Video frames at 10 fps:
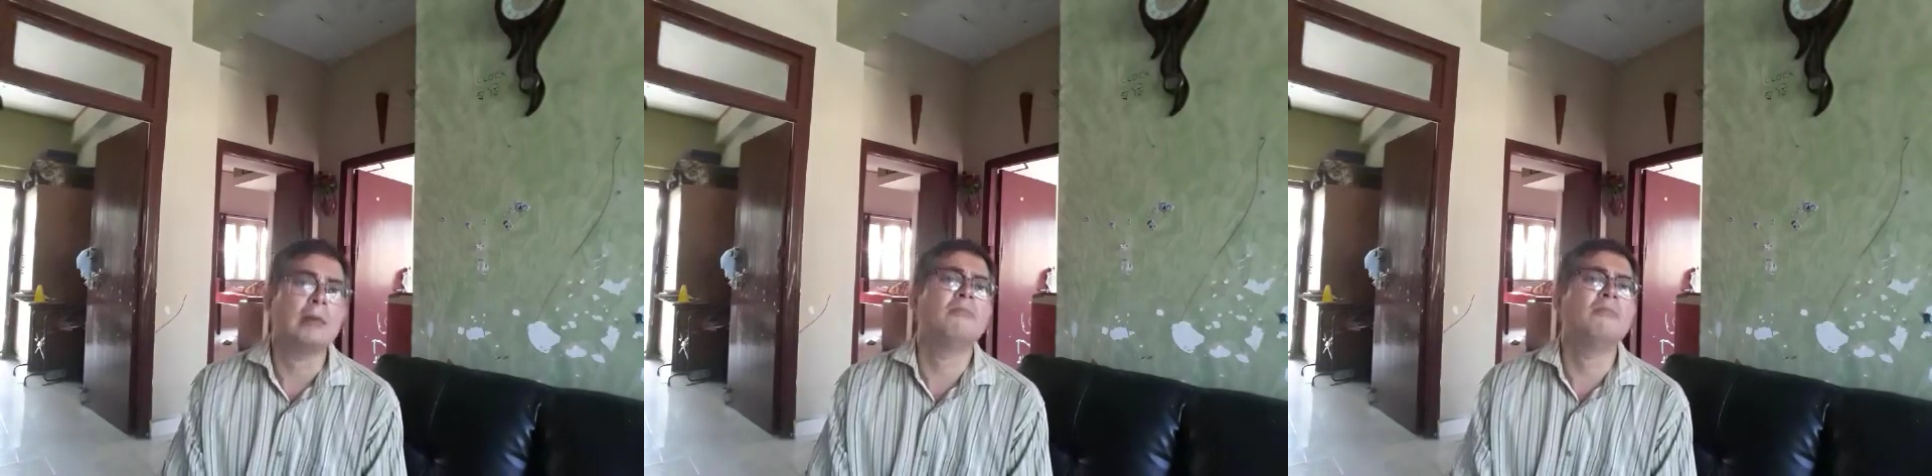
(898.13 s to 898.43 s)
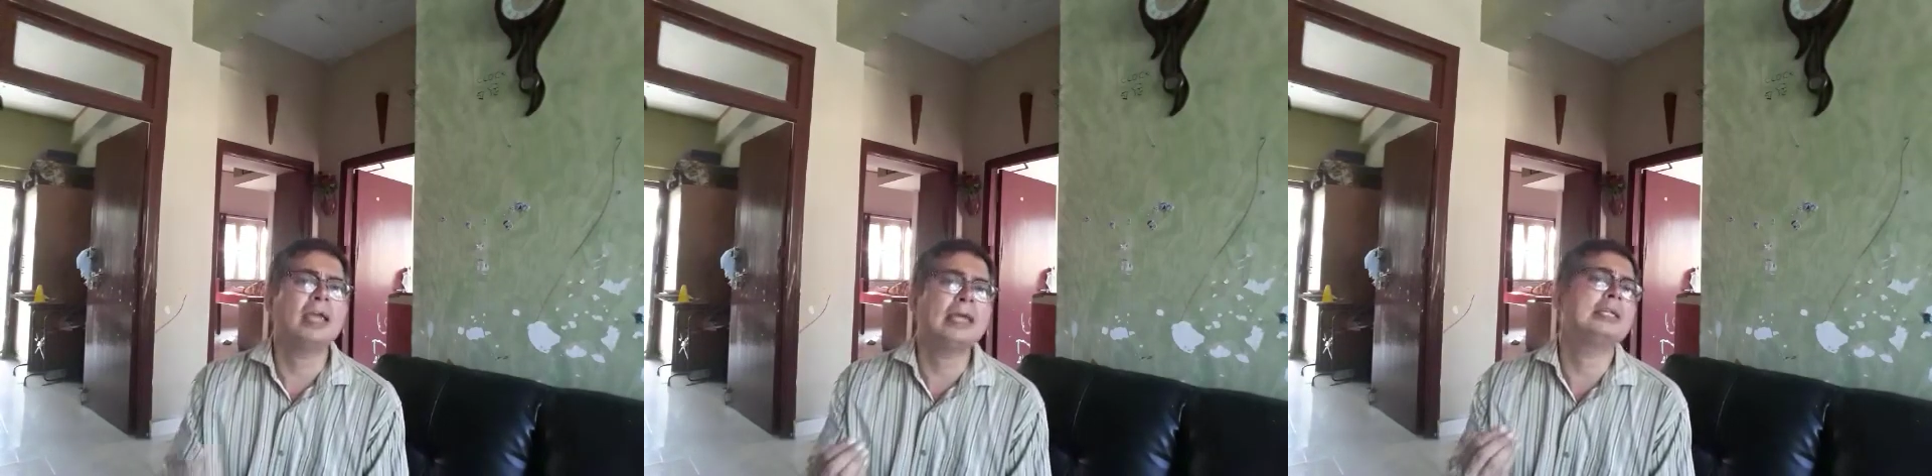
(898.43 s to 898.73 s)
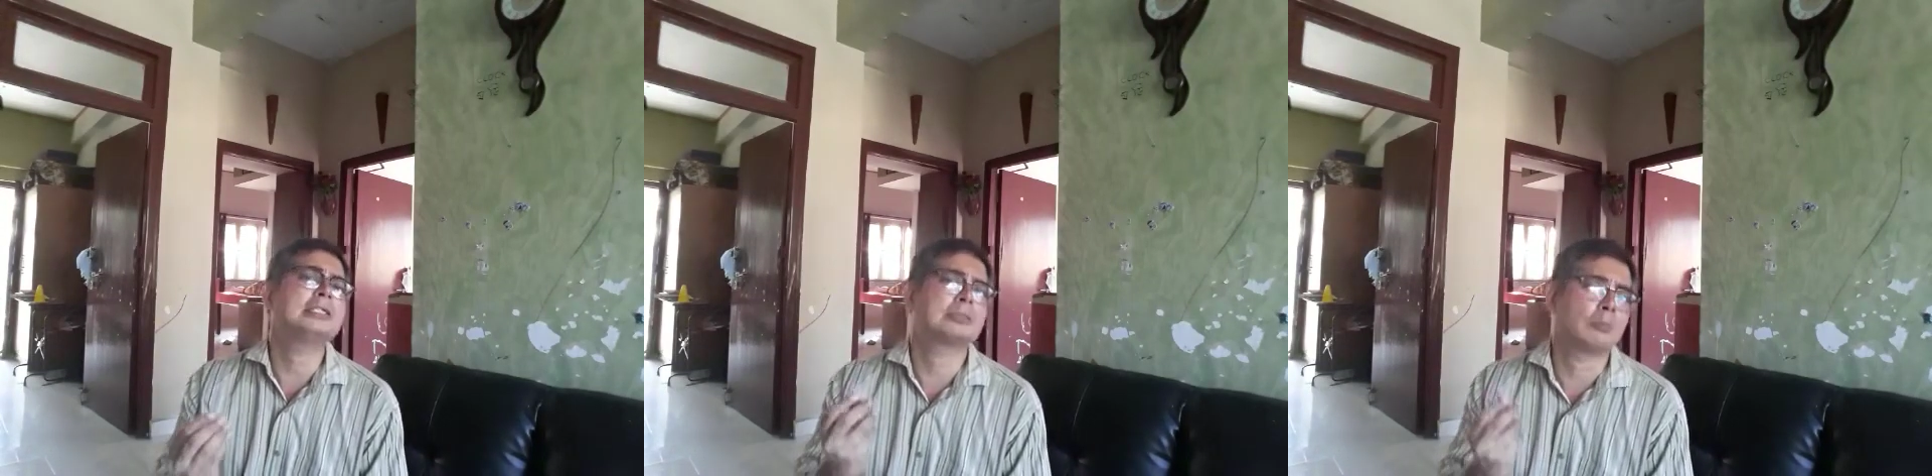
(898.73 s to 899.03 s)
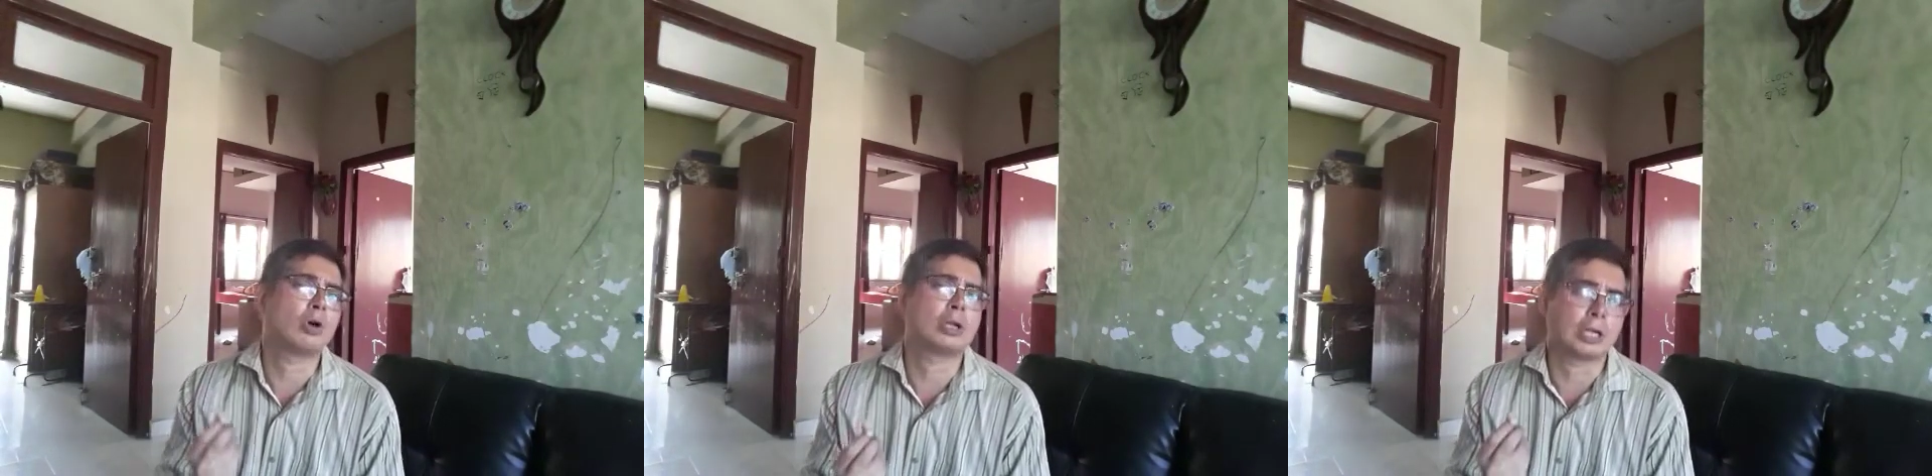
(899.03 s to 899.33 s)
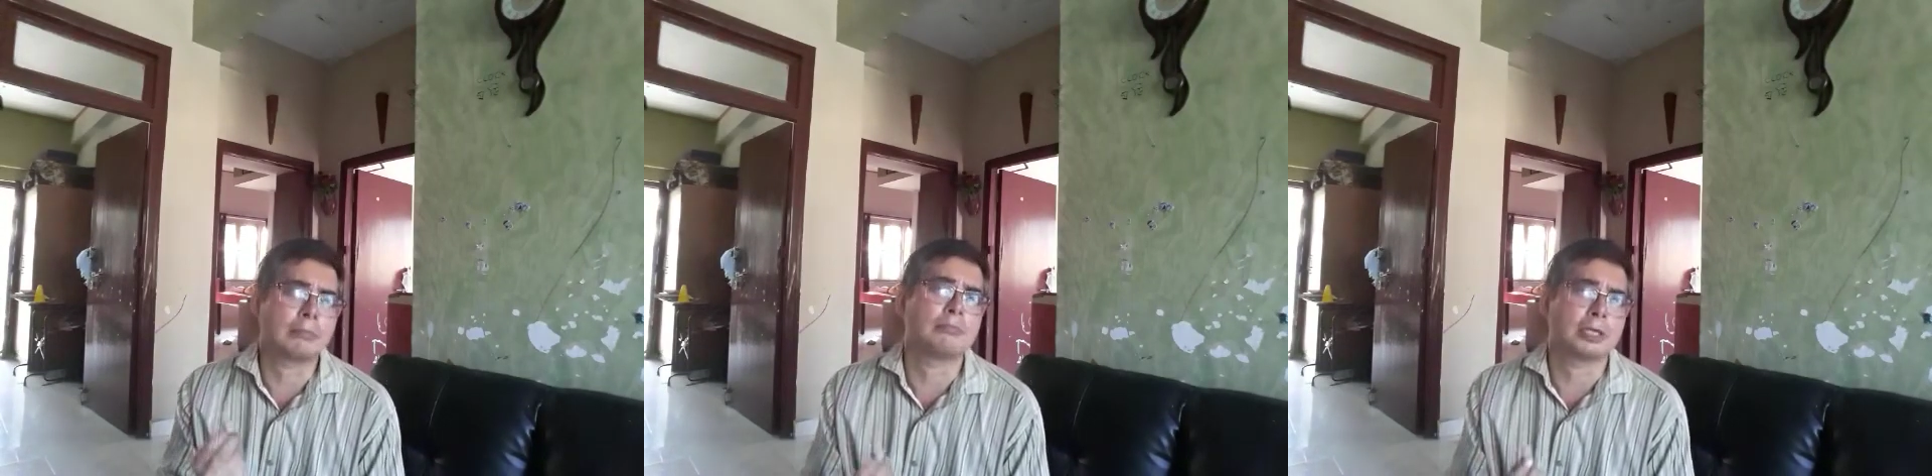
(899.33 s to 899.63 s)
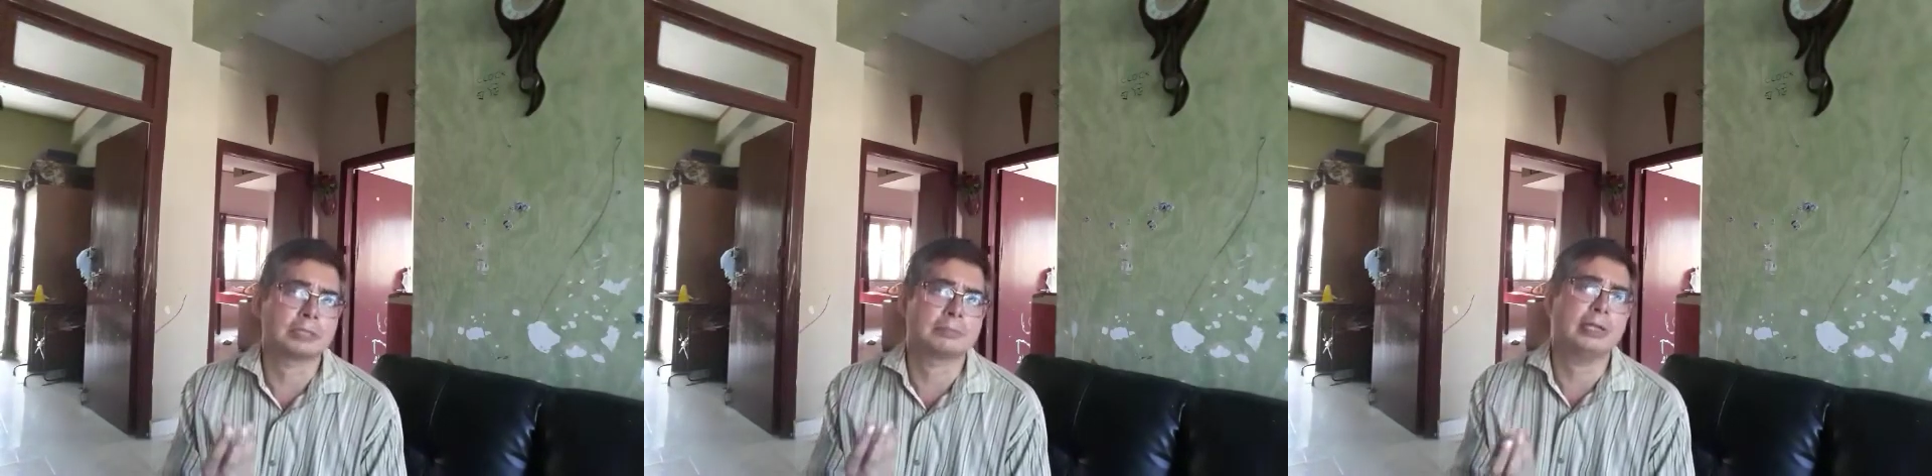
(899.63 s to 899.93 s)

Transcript: very small numbers.